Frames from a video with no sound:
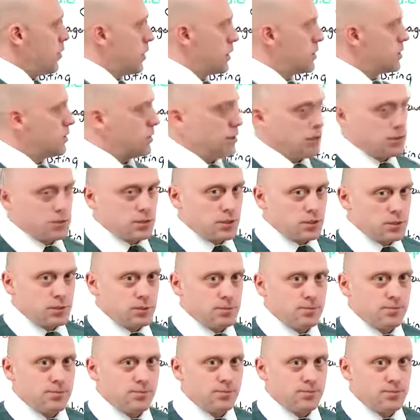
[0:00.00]
stenosis.
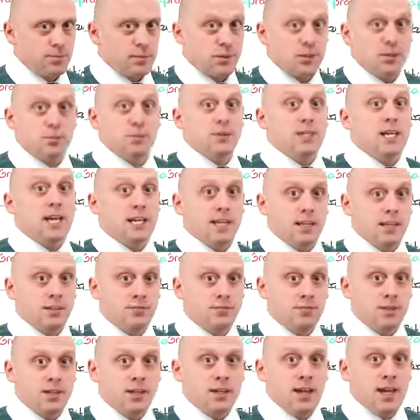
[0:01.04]
It can be any.
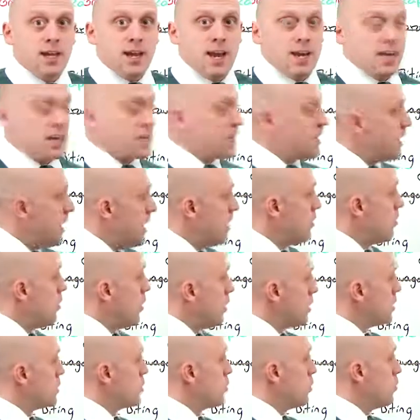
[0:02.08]
And it can
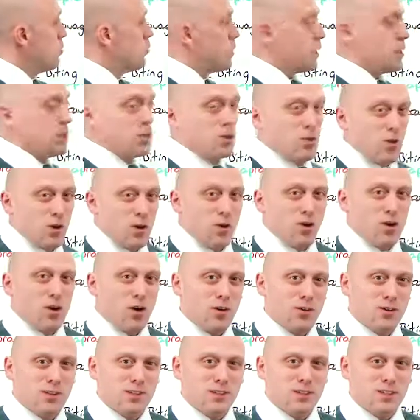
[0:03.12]
also be coronary
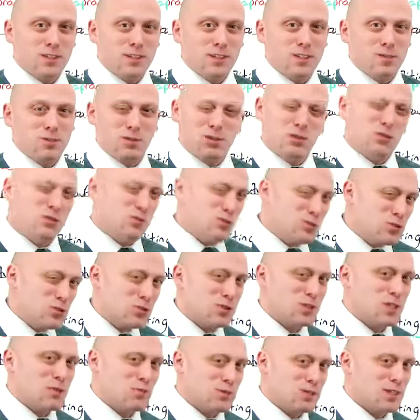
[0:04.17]
artery disease, but
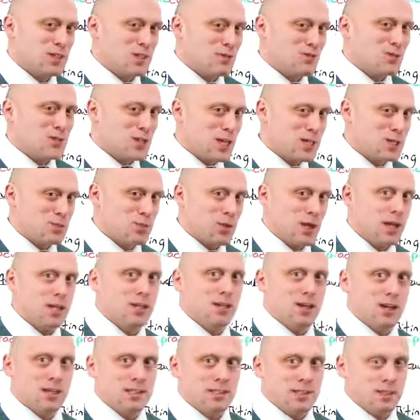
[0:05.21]
usually it presents the chest pain,
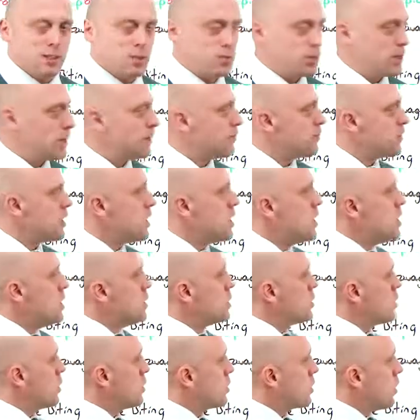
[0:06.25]
not syncope.
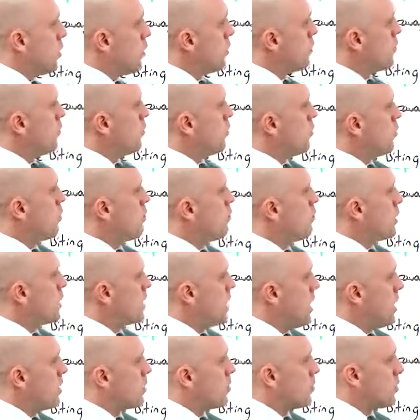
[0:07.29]
So you're going for
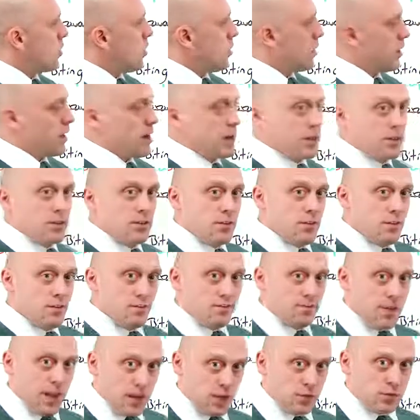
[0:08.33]
mechanical cardiac,
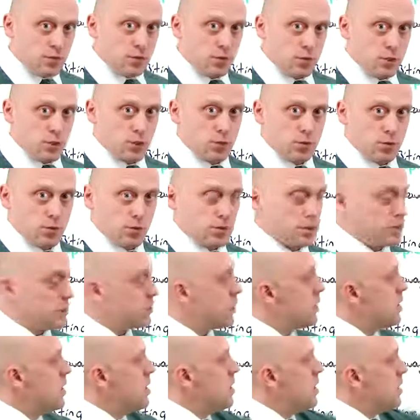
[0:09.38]
valvular disorders,
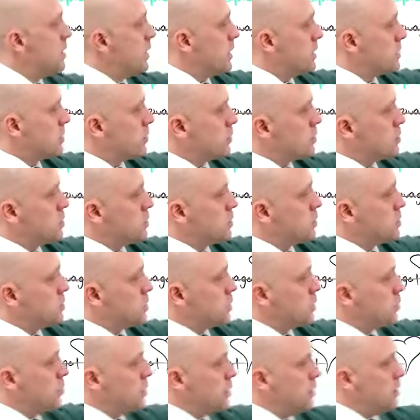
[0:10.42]
exertional
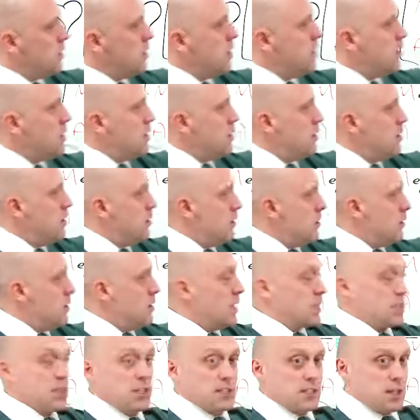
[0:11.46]
syncope
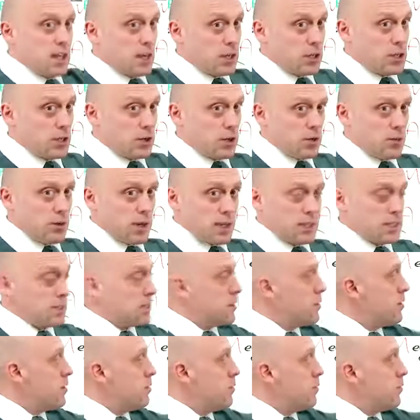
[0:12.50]
that does not occur at
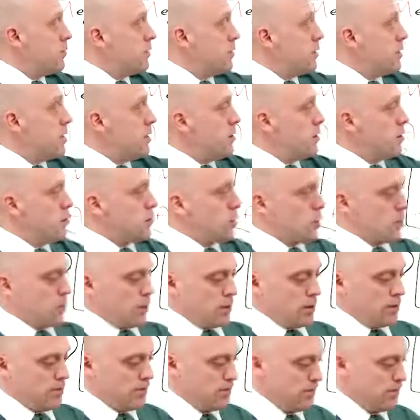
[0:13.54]
rest, hear a murmur,